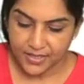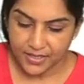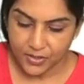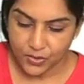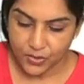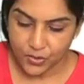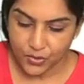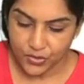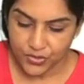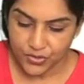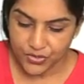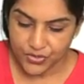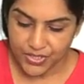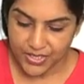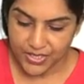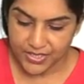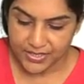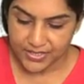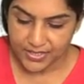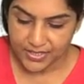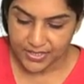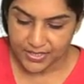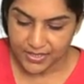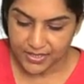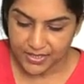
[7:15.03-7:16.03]
Goods
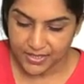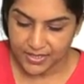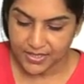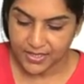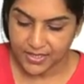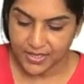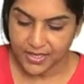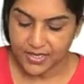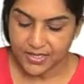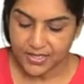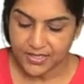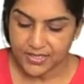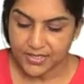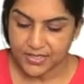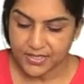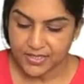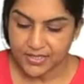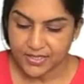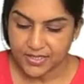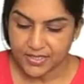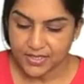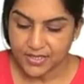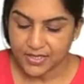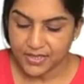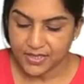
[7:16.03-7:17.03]
has increased
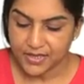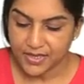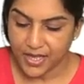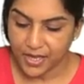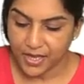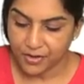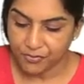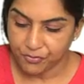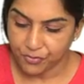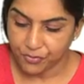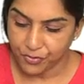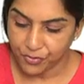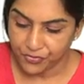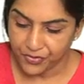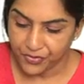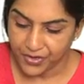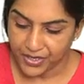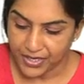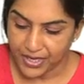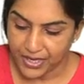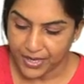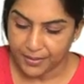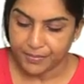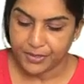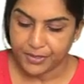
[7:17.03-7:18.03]
Therefore,
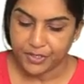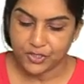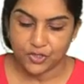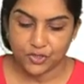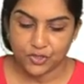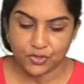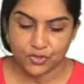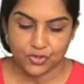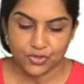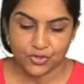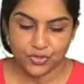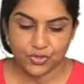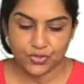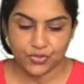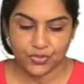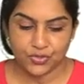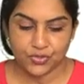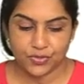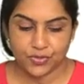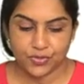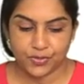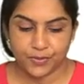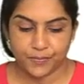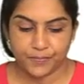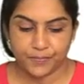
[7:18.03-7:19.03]
we debit goods.
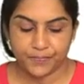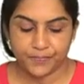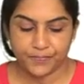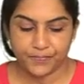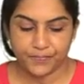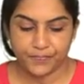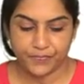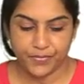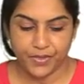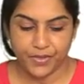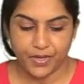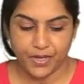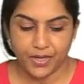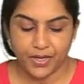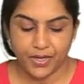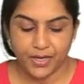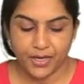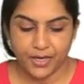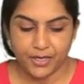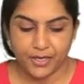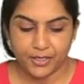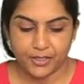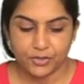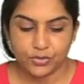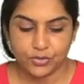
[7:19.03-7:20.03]

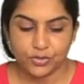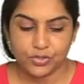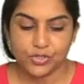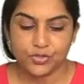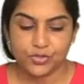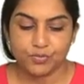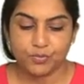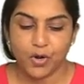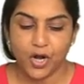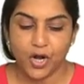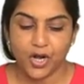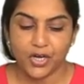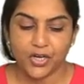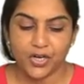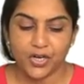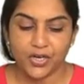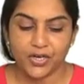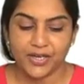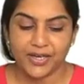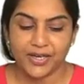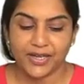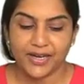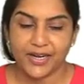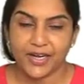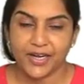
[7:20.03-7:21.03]
Goods bought
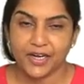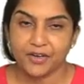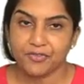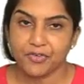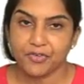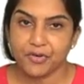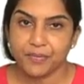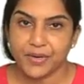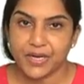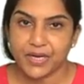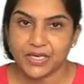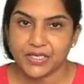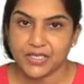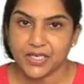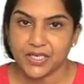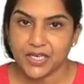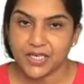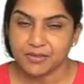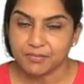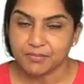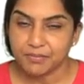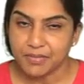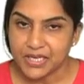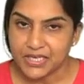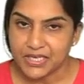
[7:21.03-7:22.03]
on credit from
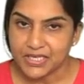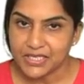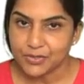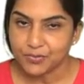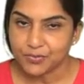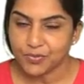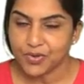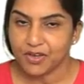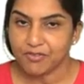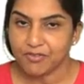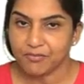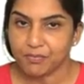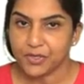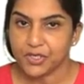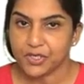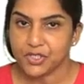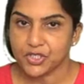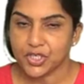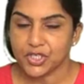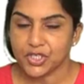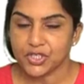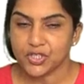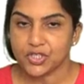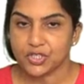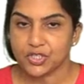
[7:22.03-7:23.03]
Azad means we have
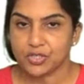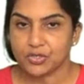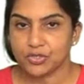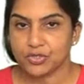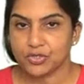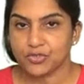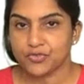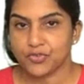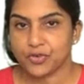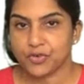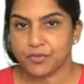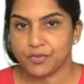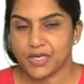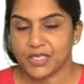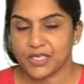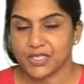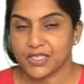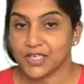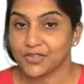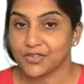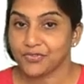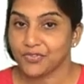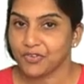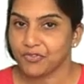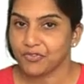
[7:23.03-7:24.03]
purchased the goods from
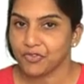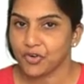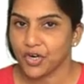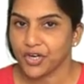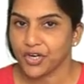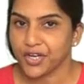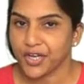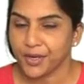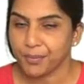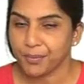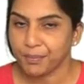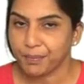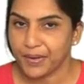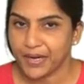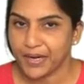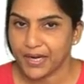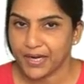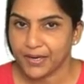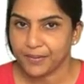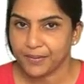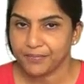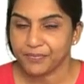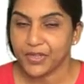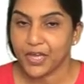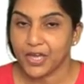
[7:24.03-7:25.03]
Azad. We have not yet paid
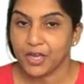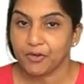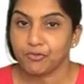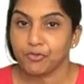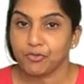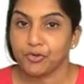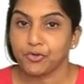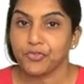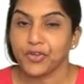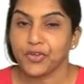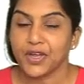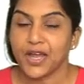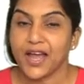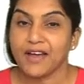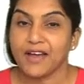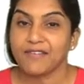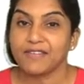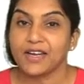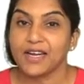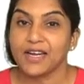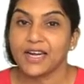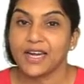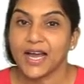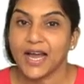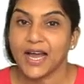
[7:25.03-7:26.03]
him. Therefore, we have
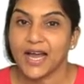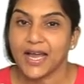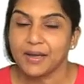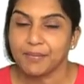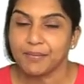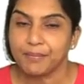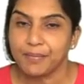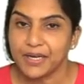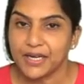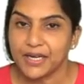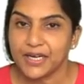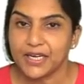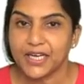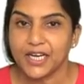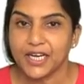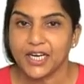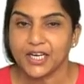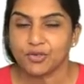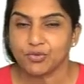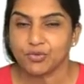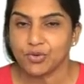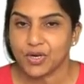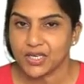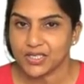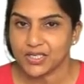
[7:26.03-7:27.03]
a liability
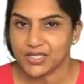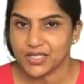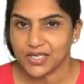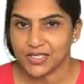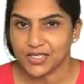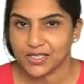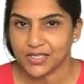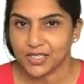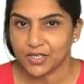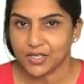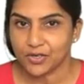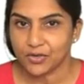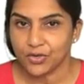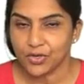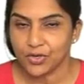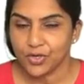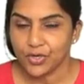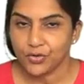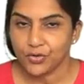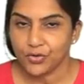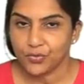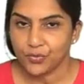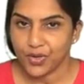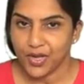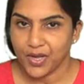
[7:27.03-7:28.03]
to Azad now.
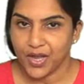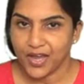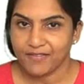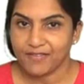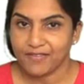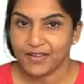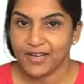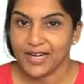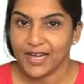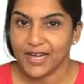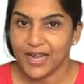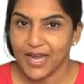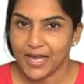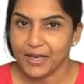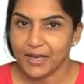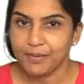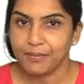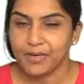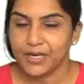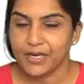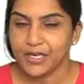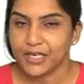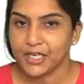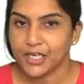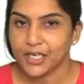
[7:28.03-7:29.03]
We have a
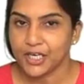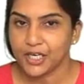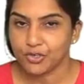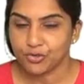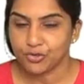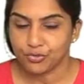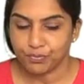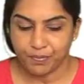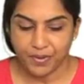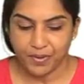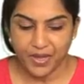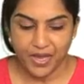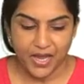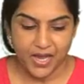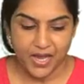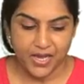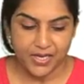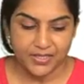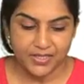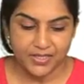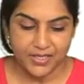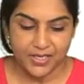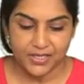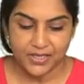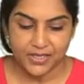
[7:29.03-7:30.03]
liability to pay
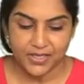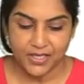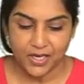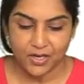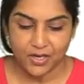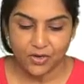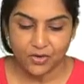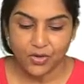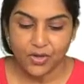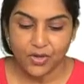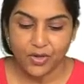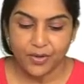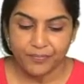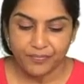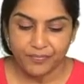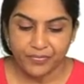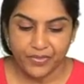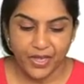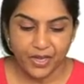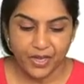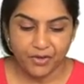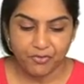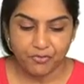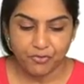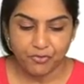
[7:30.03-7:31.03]
Azad now.
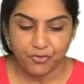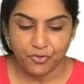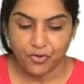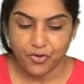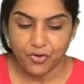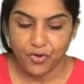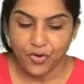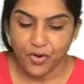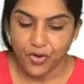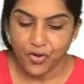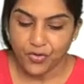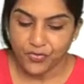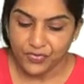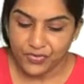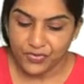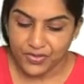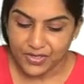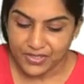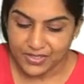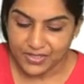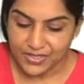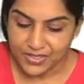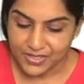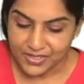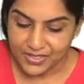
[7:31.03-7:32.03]
Therefore,
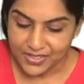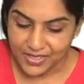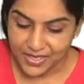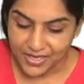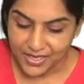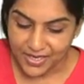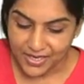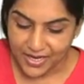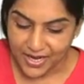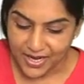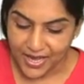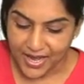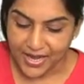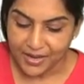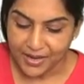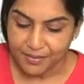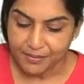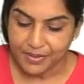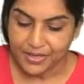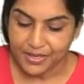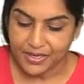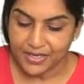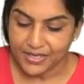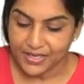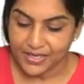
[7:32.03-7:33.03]
this is a
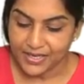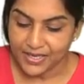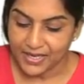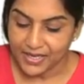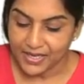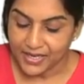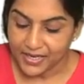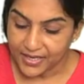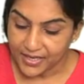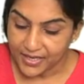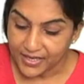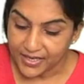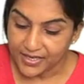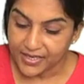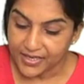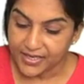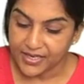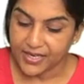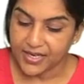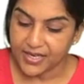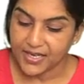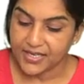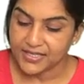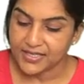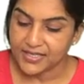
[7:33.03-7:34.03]
liability.
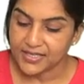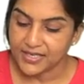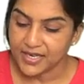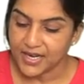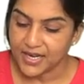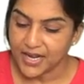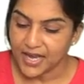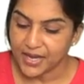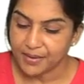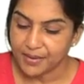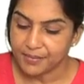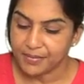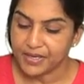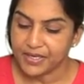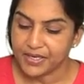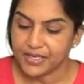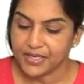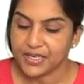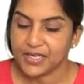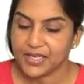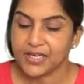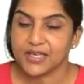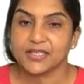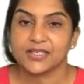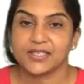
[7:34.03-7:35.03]
Increase in
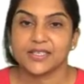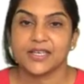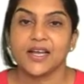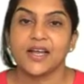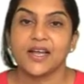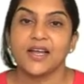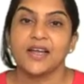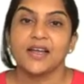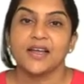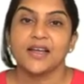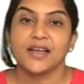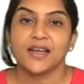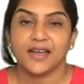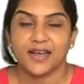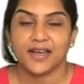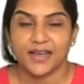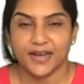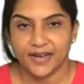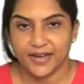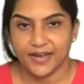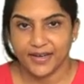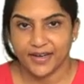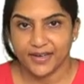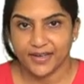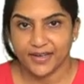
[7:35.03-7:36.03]
liability is a
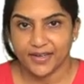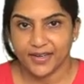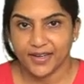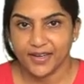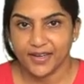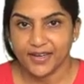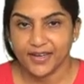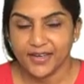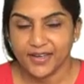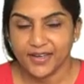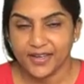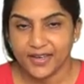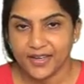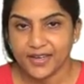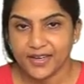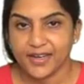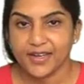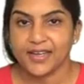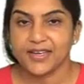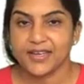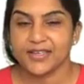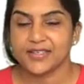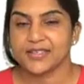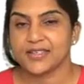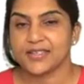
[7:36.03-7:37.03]
credit.
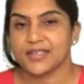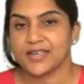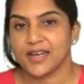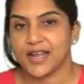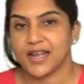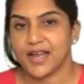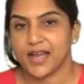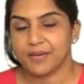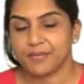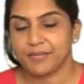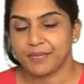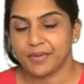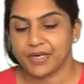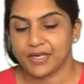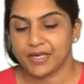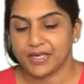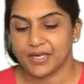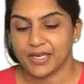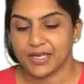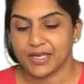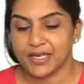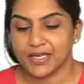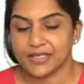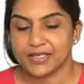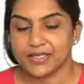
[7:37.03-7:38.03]
Increase in
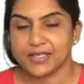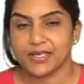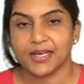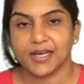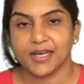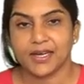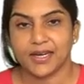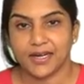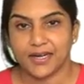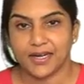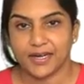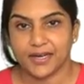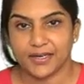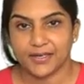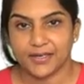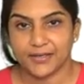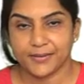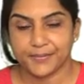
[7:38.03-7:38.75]
liability is a credit.